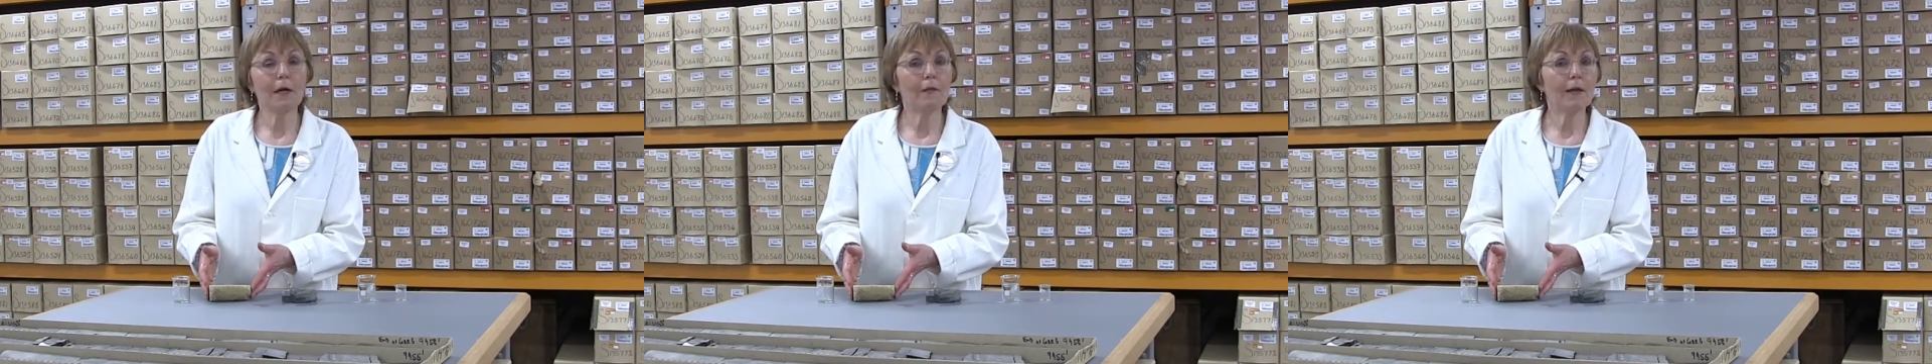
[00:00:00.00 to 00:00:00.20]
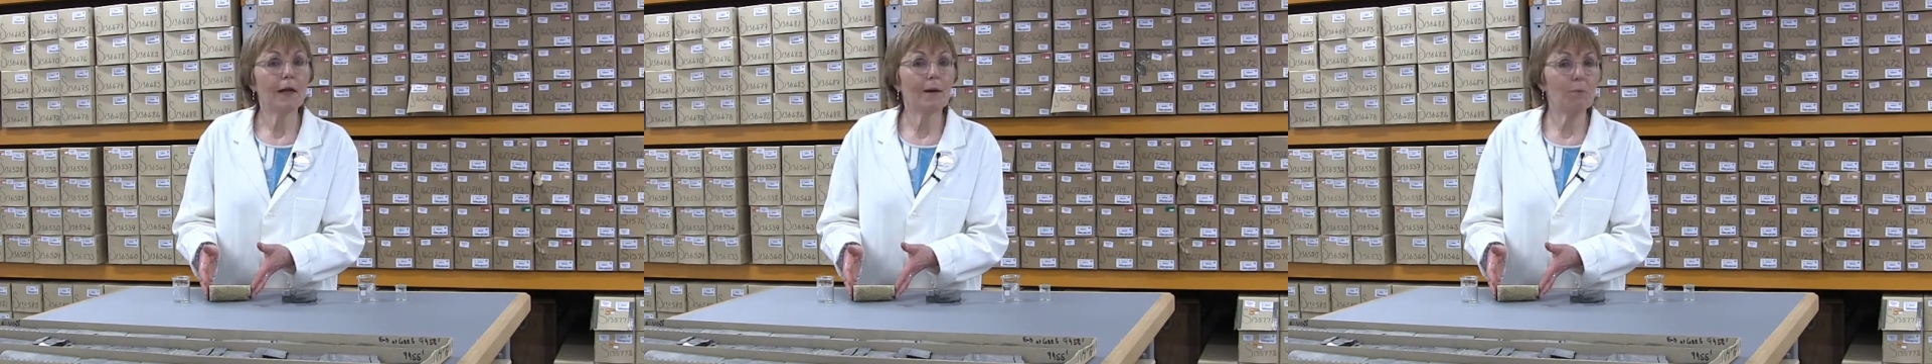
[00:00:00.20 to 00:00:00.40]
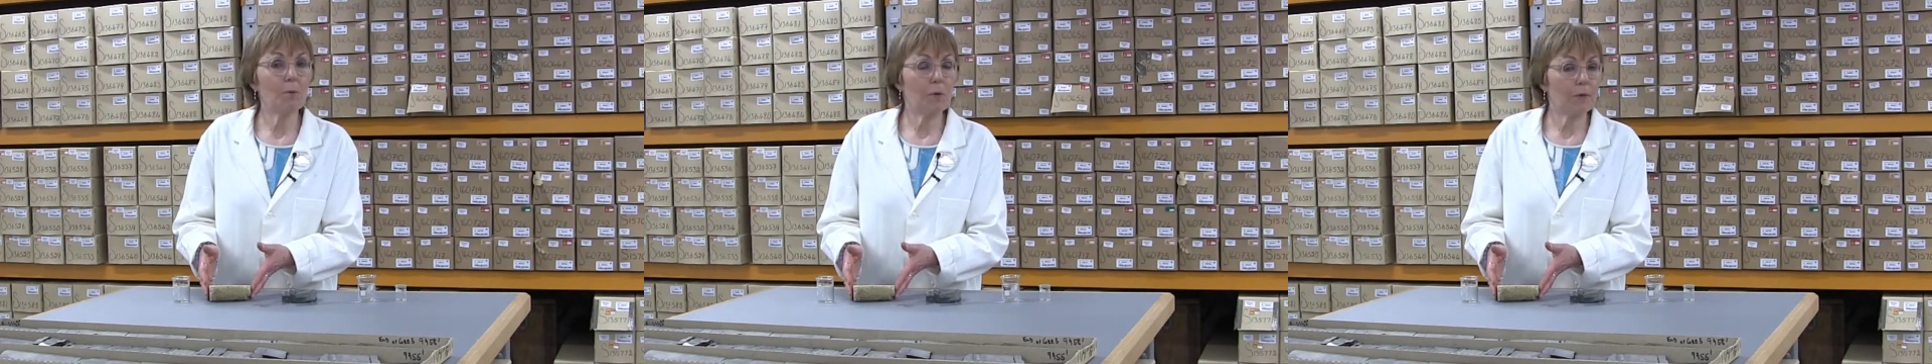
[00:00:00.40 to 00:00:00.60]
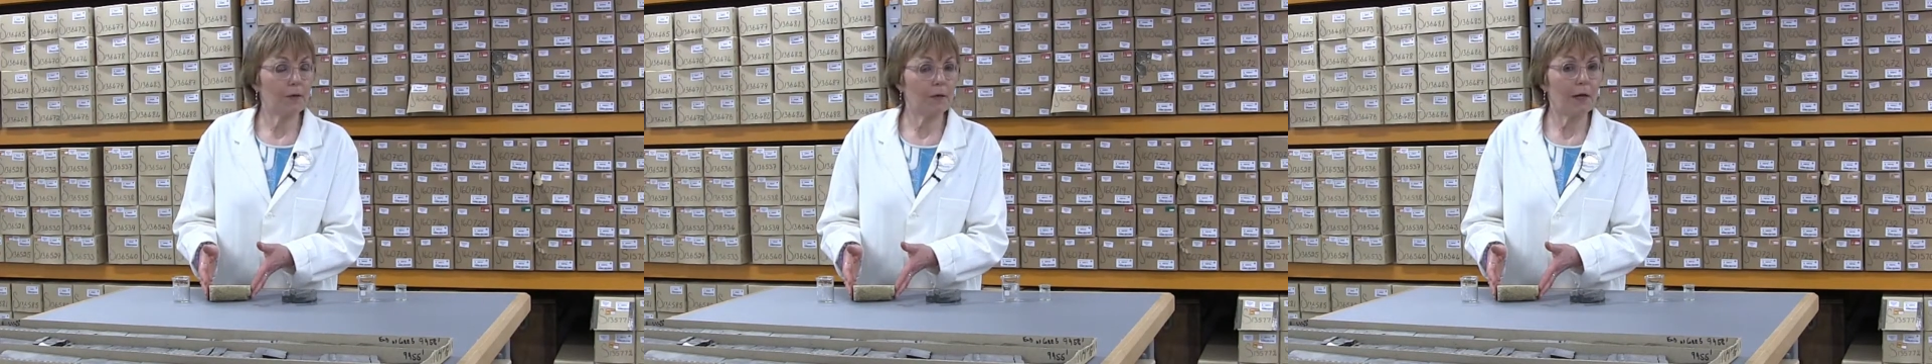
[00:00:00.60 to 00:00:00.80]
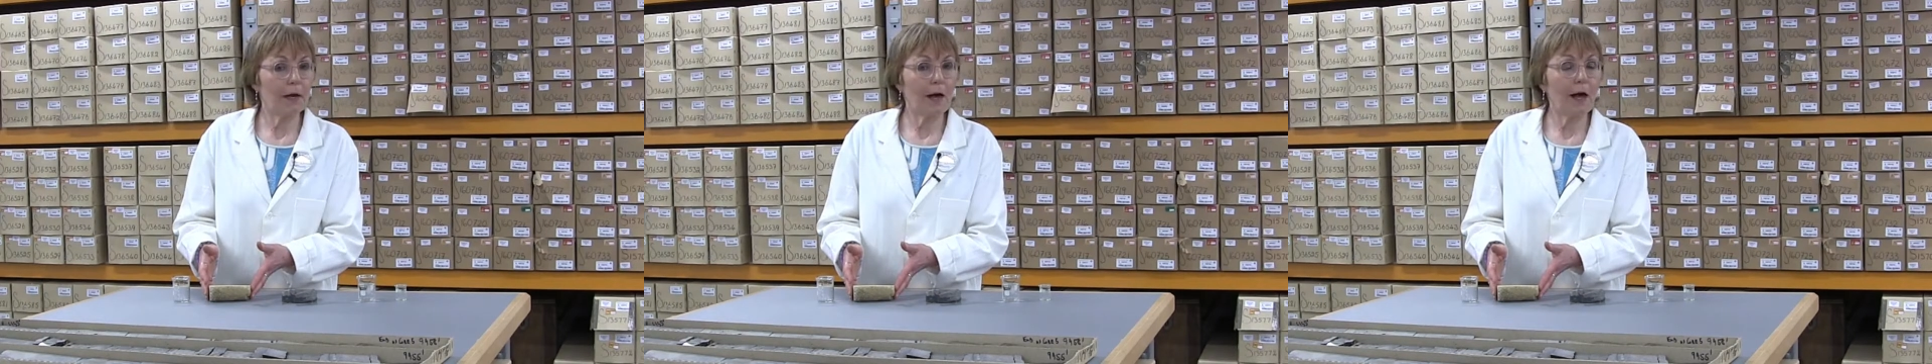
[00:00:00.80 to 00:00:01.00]
They are more
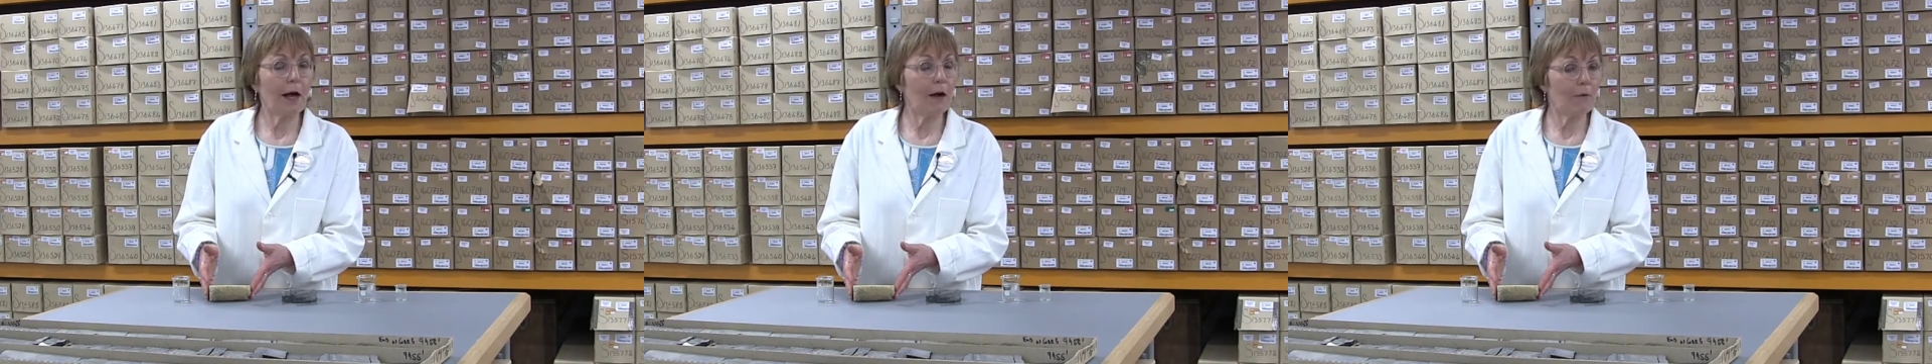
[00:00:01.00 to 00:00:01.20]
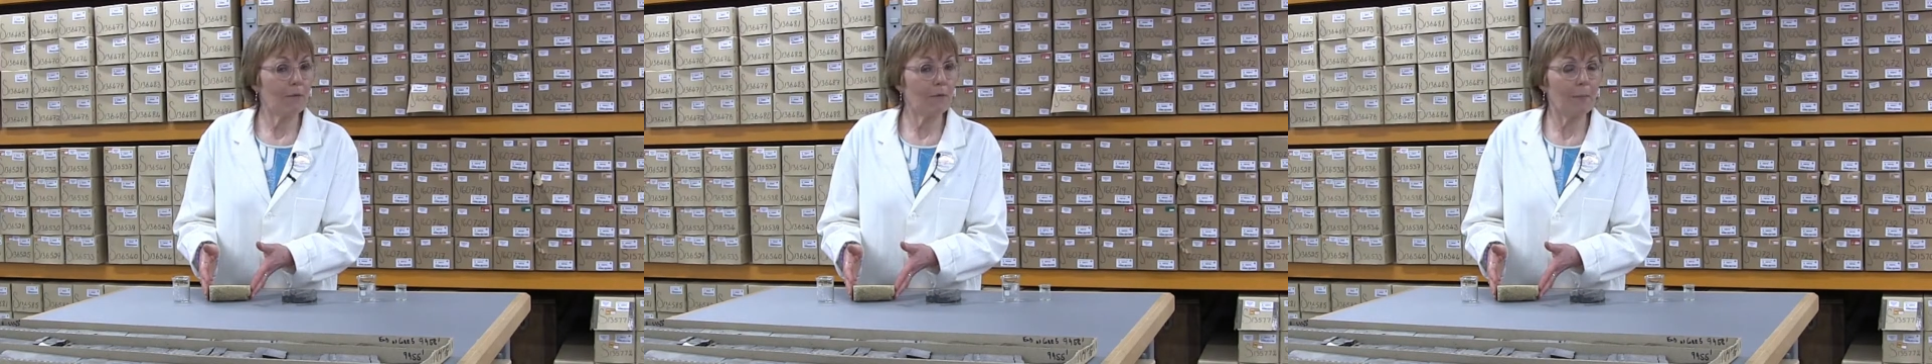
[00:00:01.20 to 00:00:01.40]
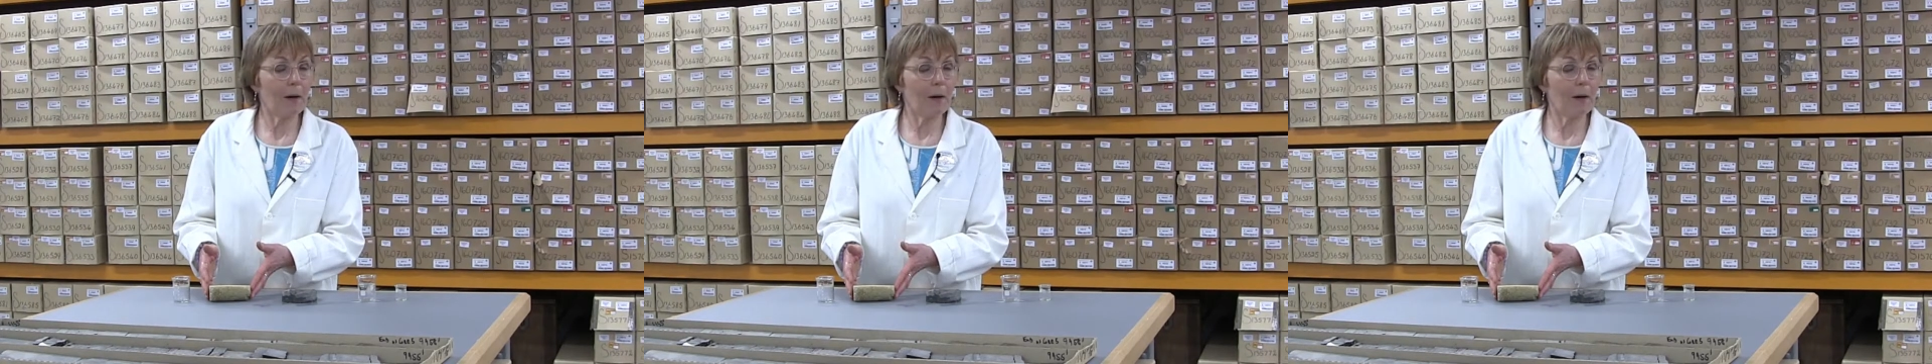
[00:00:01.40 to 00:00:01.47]
than half a